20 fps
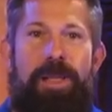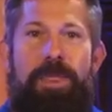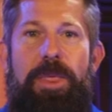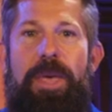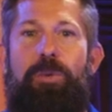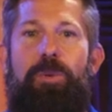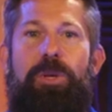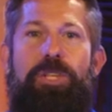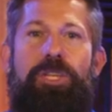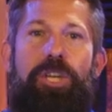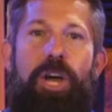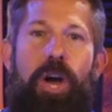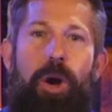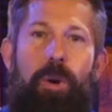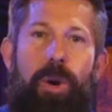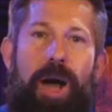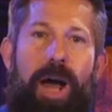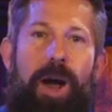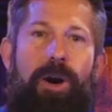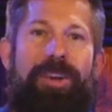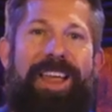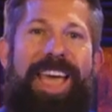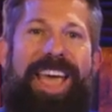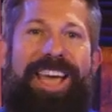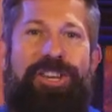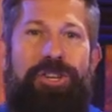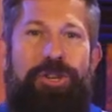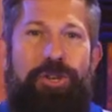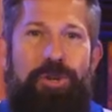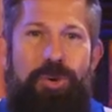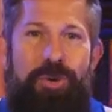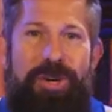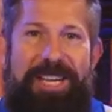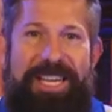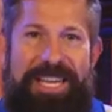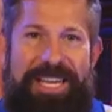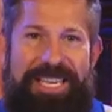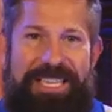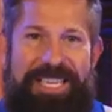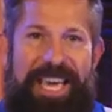They would go out and do
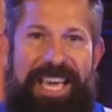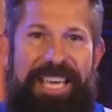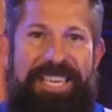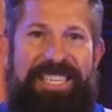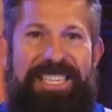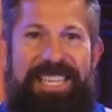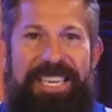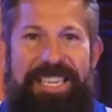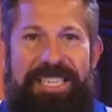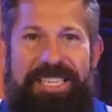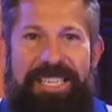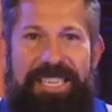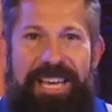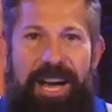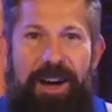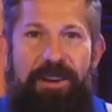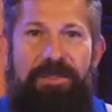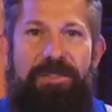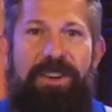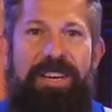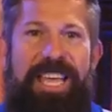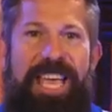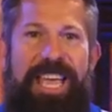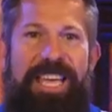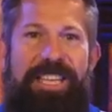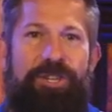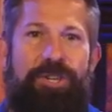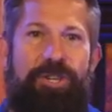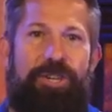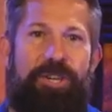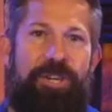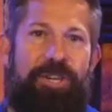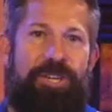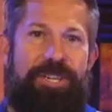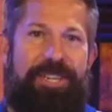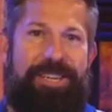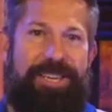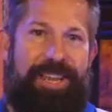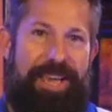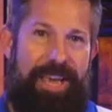it again, get covered in
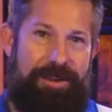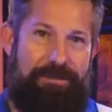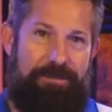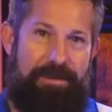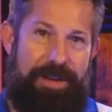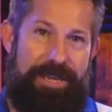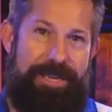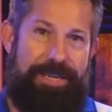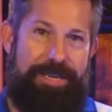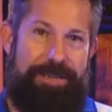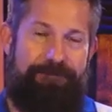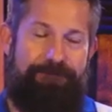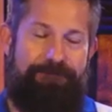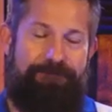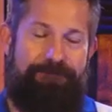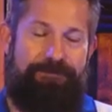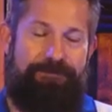dirt and mud.